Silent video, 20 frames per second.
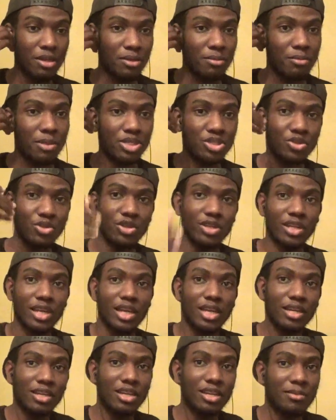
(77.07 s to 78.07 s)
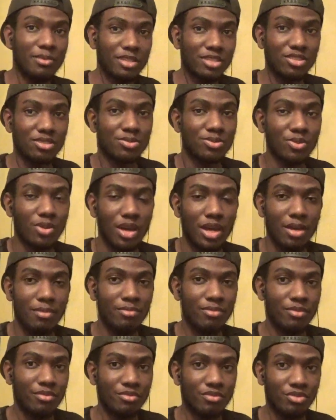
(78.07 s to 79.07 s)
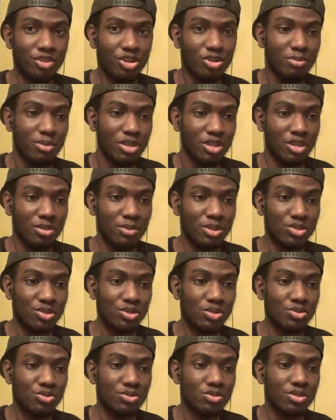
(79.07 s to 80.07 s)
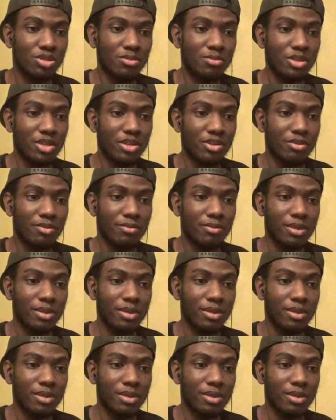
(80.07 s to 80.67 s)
Make sure you like, comment, and subscribe. Follow me on all my socials up here.